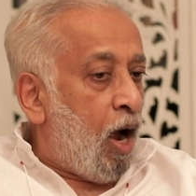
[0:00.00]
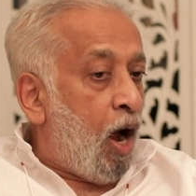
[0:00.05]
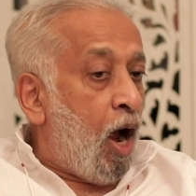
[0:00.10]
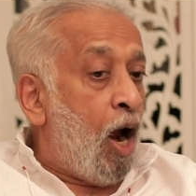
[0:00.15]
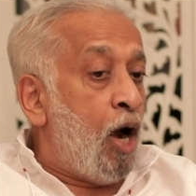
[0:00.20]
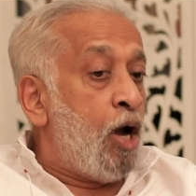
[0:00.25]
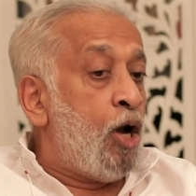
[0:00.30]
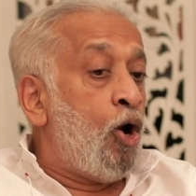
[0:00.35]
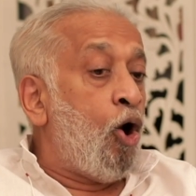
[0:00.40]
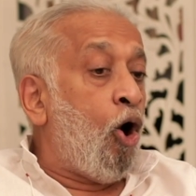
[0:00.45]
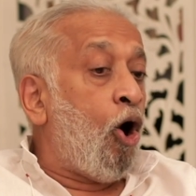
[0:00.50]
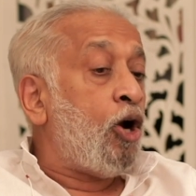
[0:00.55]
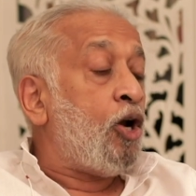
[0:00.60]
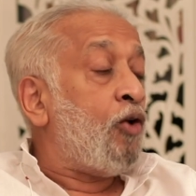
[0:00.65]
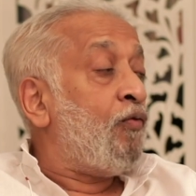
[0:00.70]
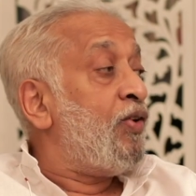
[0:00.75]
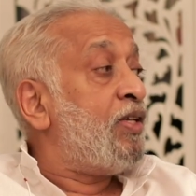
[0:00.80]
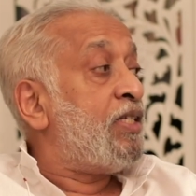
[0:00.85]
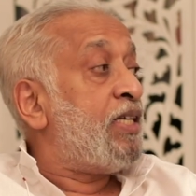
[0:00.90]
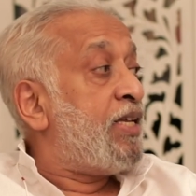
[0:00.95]
a lot
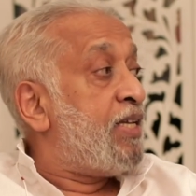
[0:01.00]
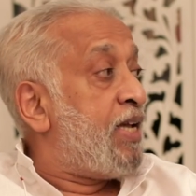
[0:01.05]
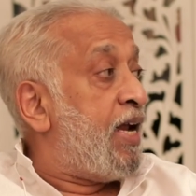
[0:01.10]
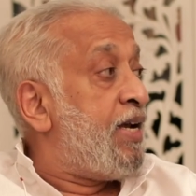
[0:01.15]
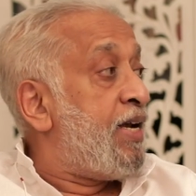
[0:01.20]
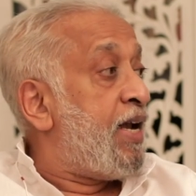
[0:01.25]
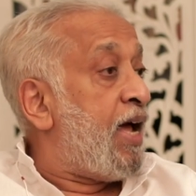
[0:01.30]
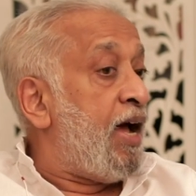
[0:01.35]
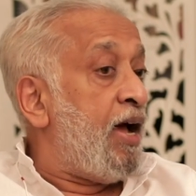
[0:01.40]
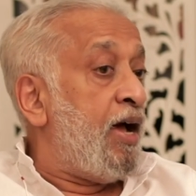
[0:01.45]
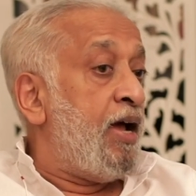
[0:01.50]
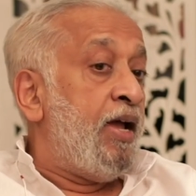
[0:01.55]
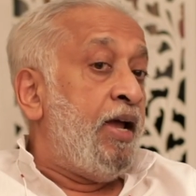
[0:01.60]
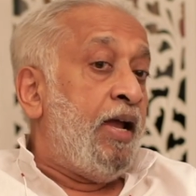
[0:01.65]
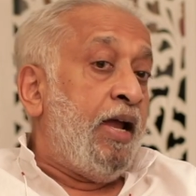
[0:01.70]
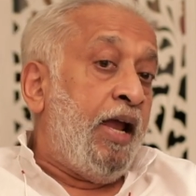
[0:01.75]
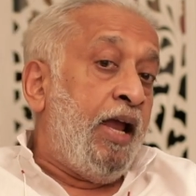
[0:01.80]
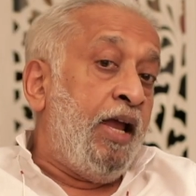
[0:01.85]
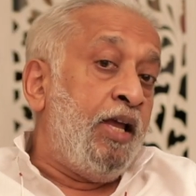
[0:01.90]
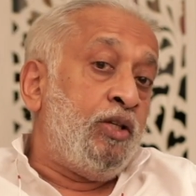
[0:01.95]
of his agenda
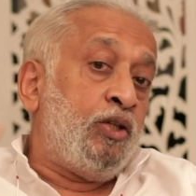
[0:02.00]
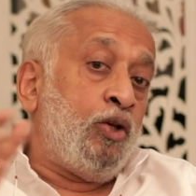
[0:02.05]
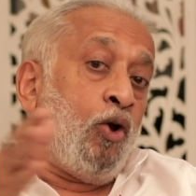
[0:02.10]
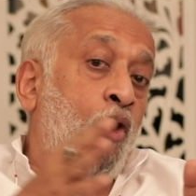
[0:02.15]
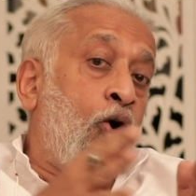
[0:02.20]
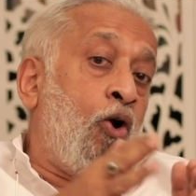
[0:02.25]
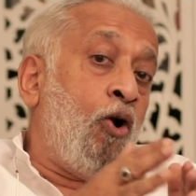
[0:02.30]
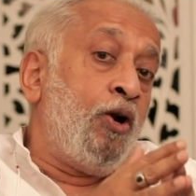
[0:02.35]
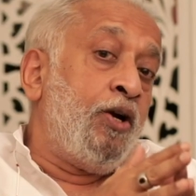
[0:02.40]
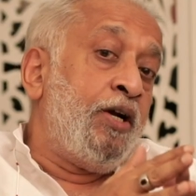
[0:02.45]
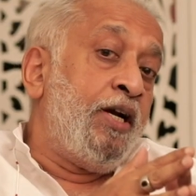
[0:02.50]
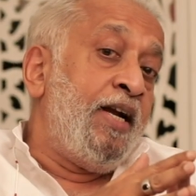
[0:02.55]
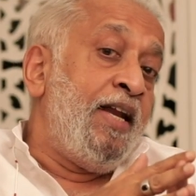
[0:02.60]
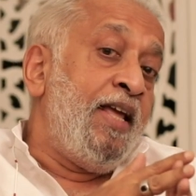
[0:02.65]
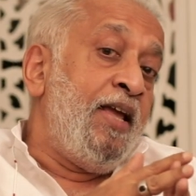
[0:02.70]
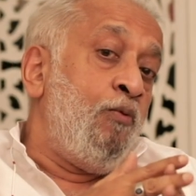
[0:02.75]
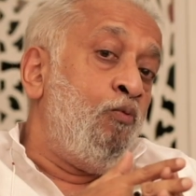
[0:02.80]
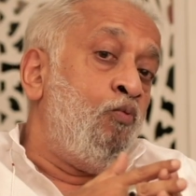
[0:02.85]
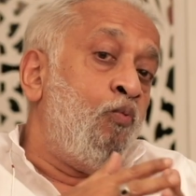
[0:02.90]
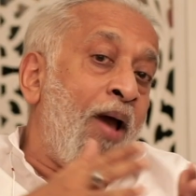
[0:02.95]
is
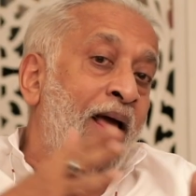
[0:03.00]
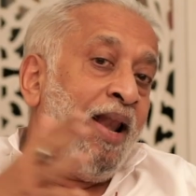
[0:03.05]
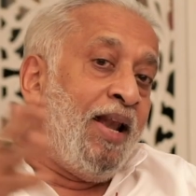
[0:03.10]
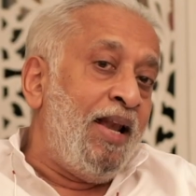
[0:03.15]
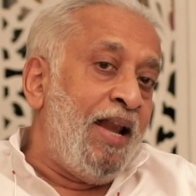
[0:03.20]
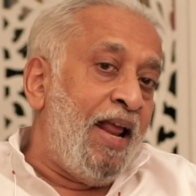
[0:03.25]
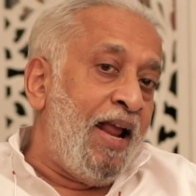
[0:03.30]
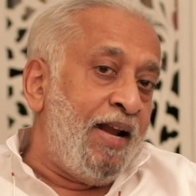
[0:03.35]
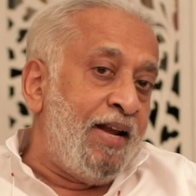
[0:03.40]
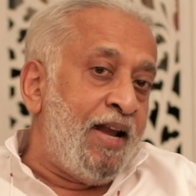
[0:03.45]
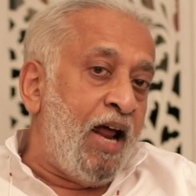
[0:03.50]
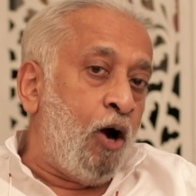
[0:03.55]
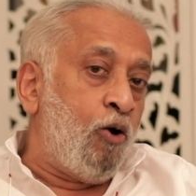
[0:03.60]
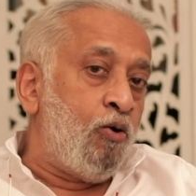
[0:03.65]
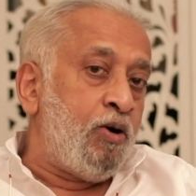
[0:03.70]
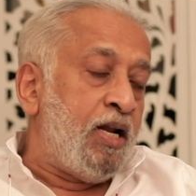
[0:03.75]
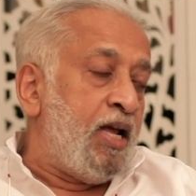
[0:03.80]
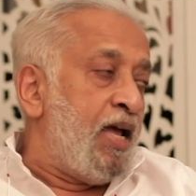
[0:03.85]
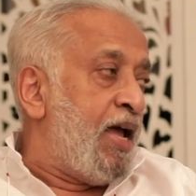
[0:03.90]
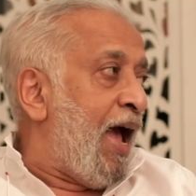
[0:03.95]
already well laid out,